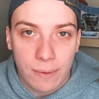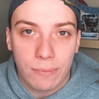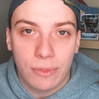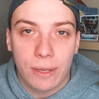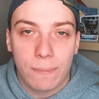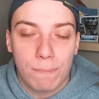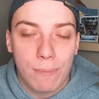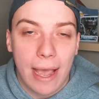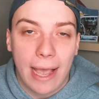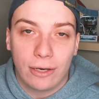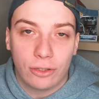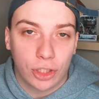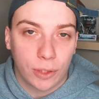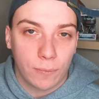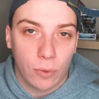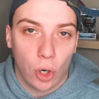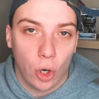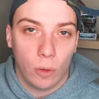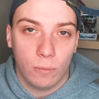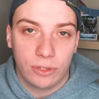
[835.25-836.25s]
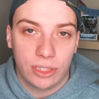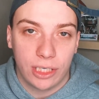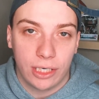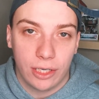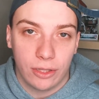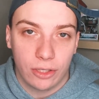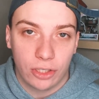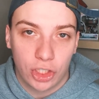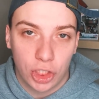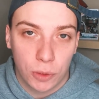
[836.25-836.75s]
than Patrick Mahomes did in
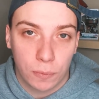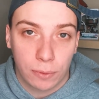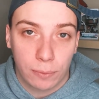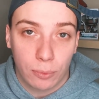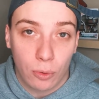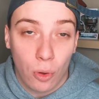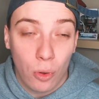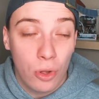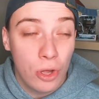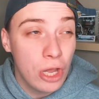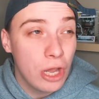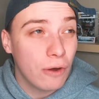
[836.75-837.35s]
the Super Bowl